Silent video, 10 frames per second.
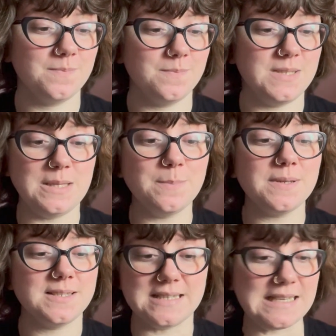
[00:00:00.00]
Deep
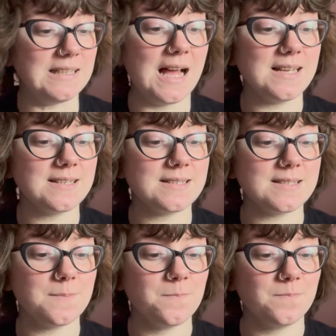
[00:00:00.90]
Sea
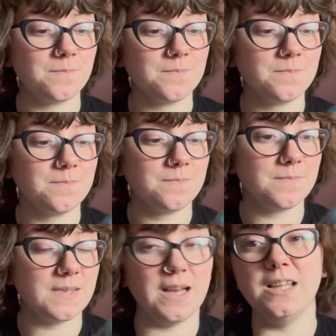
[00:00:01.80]
Glass.
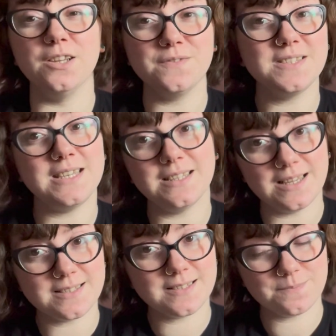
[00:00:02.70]
I love sea
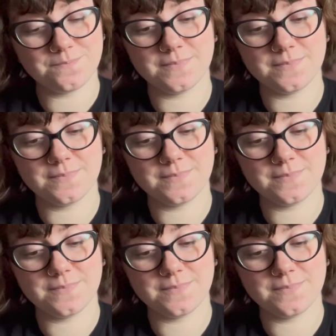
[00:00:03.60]
glass.